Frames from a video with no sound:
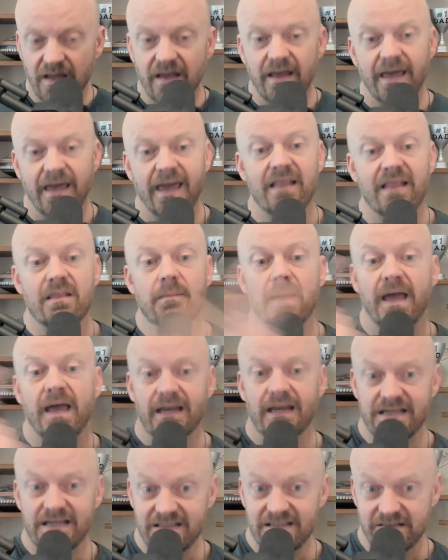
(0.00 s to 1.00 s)
And the
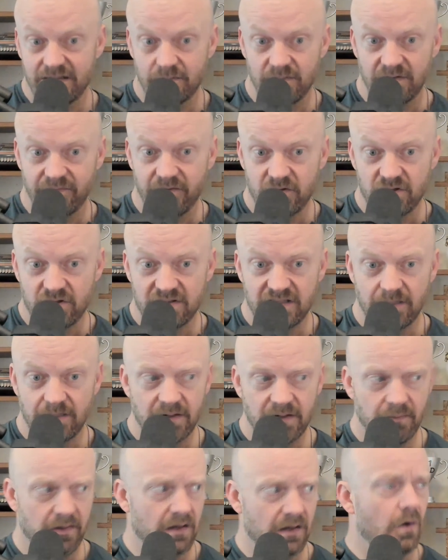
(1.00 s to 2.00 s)
magnesium deficiency epidemic.